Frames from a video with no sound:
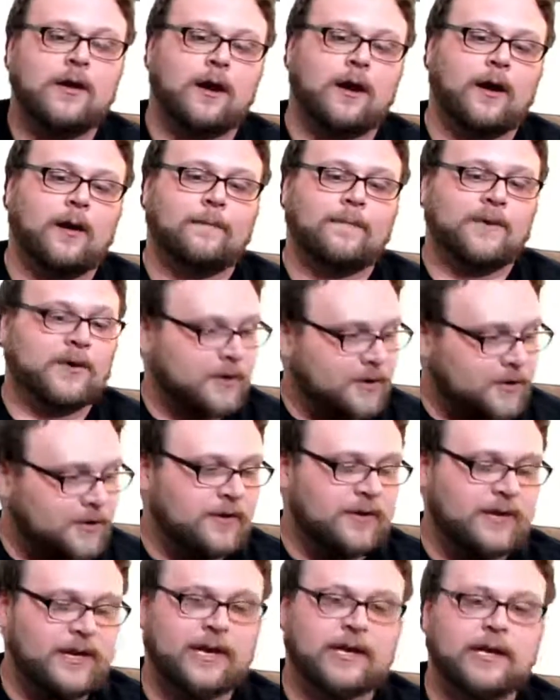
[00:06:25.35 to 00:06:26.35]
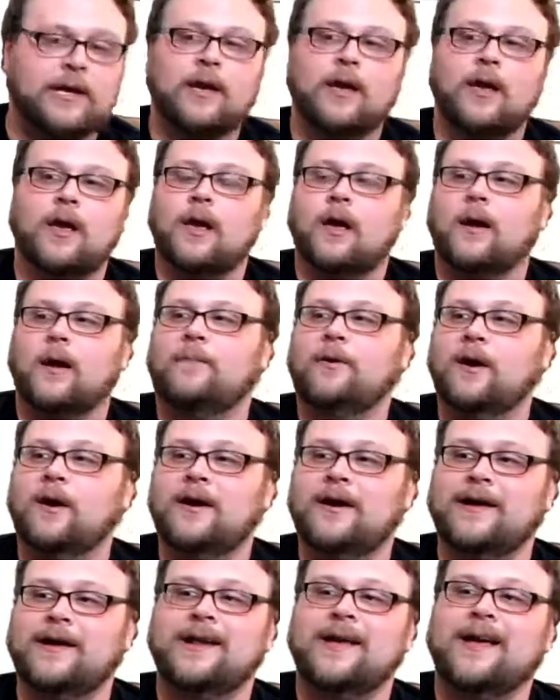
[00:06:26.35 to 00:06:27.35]
You're a good kitty.
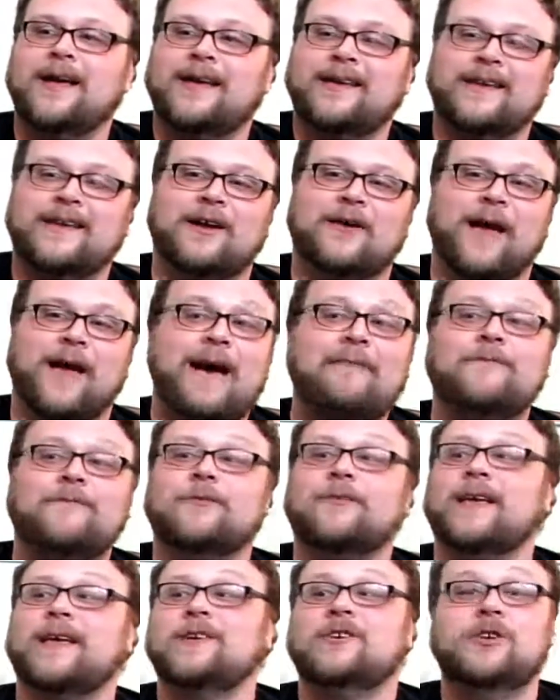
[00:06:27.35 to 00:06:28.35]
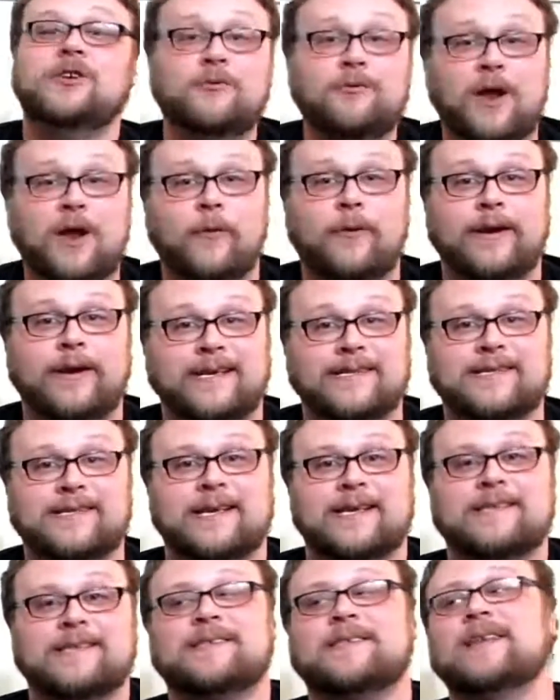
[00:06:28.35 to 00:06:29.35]
But, you know, after they do know it
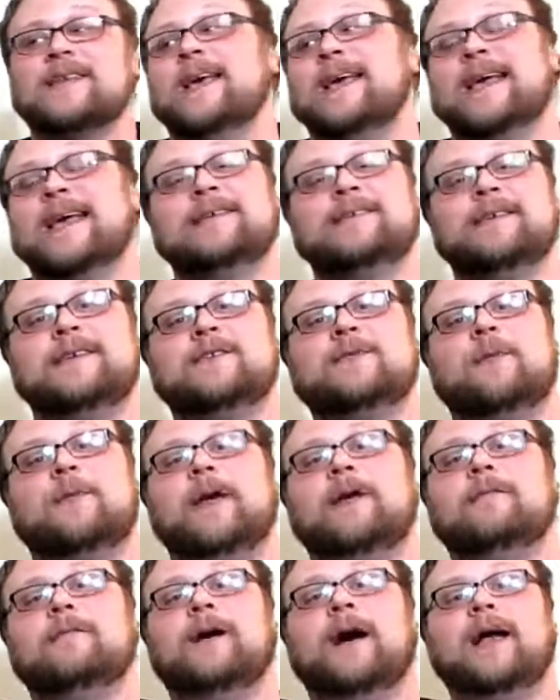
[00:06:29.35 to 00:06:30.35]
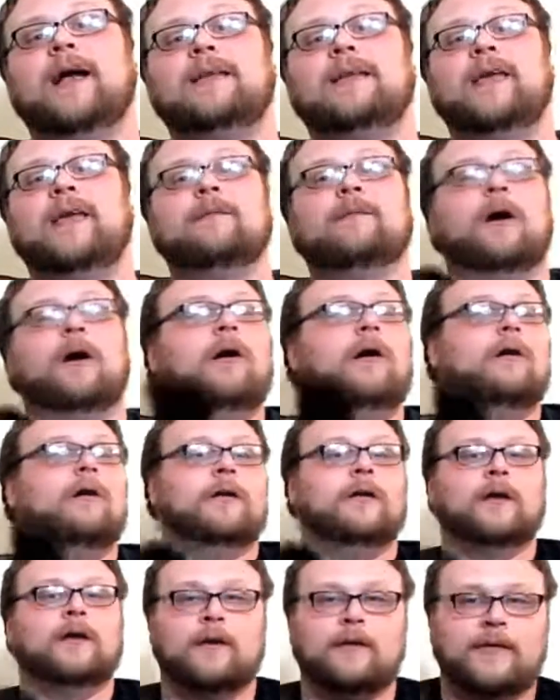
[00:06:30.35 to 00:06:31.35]
exists, it's this weird mind game. Oh,
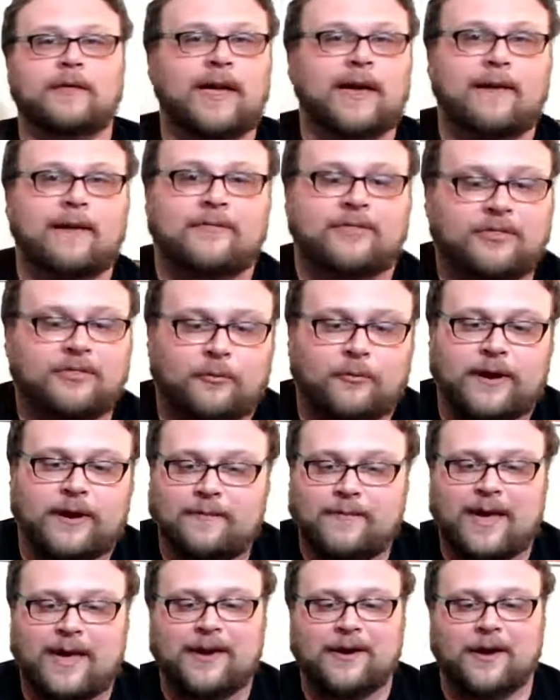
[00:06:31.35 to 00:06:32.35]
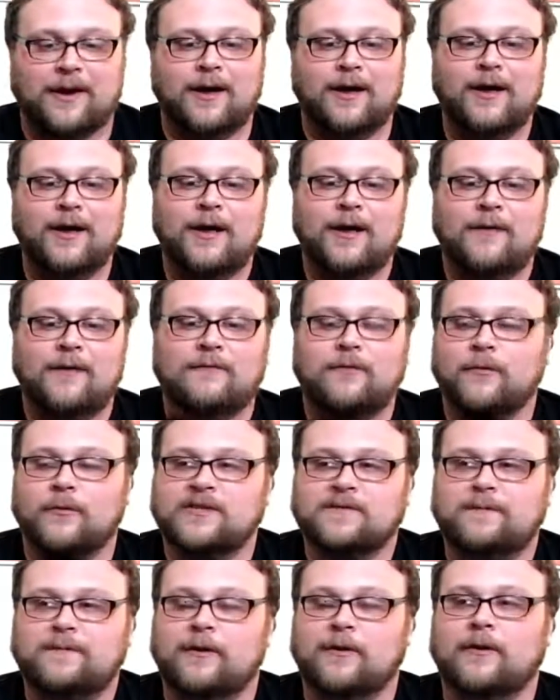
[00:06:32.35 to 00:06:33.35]
you know, they have 3 mana for a
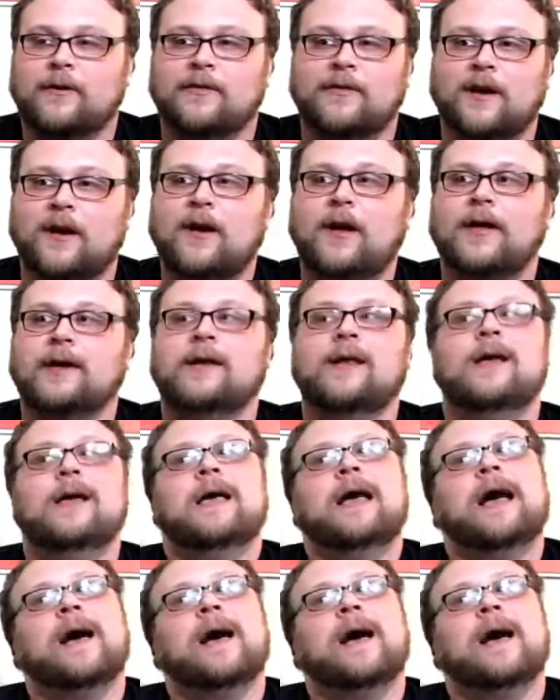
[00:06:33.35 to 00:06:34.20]
Spirit of the Hunt.